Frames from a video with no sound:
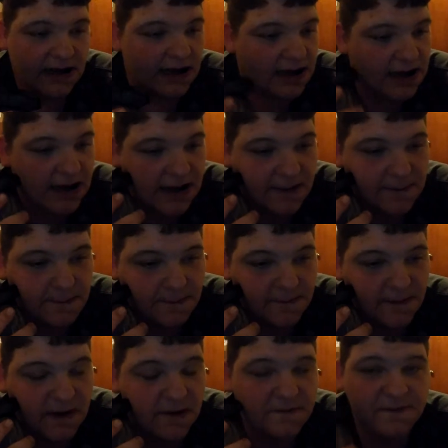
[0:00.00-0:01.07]
Um,
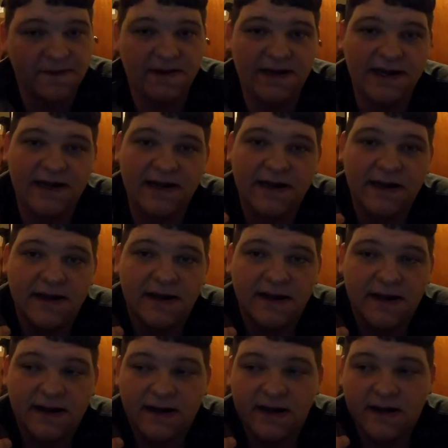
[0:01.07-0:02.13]
hopefully,
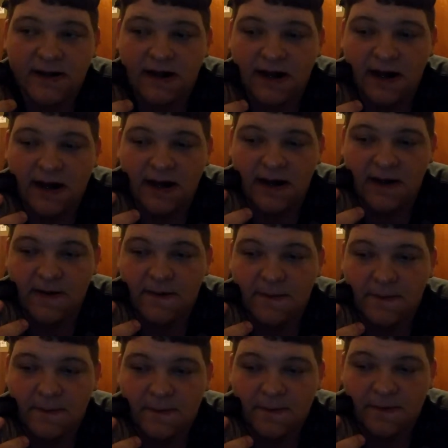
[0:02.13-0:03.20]

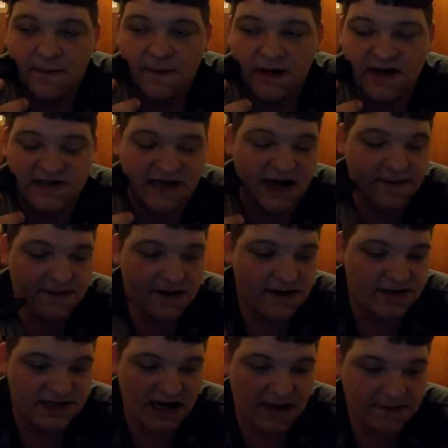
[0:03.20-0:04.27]
because uh, I have
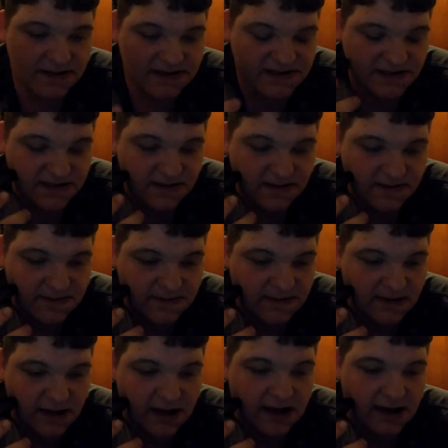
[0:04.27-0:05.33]
another job here soon,
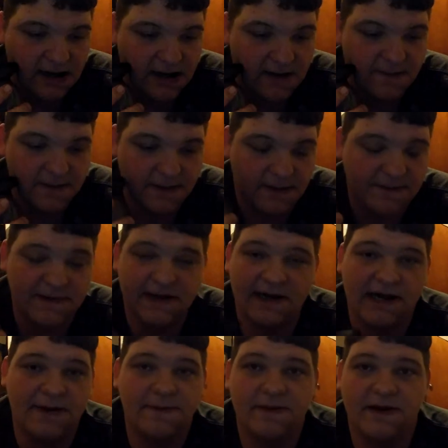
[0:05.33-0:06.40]
uh, hopefully
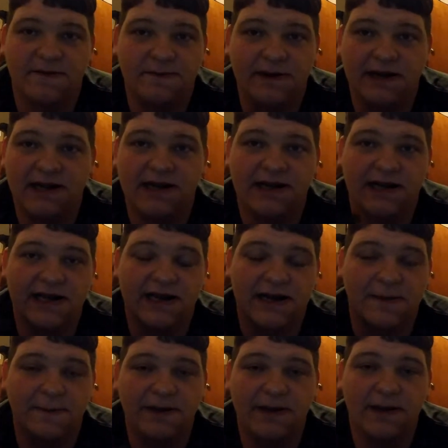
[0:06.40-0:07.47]
I'll get enough money to get
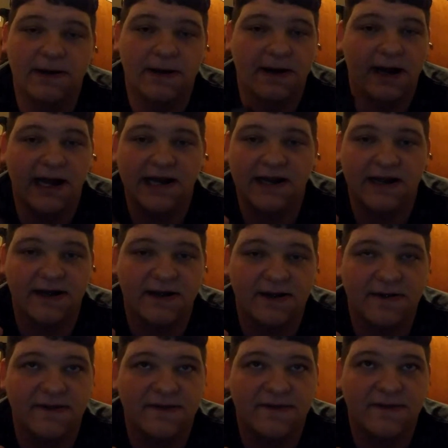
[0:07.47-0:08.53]
a computer and a
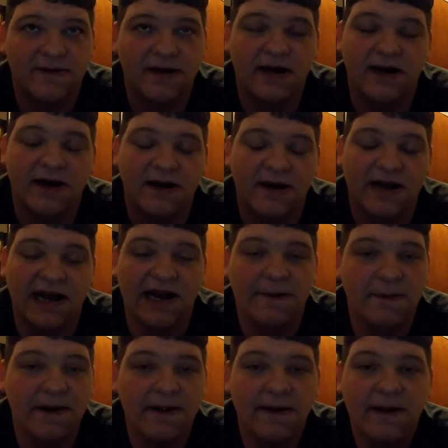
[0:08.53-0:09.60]
uh,
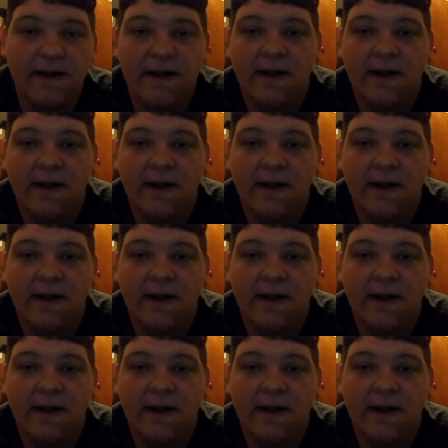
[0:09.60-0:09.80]
camera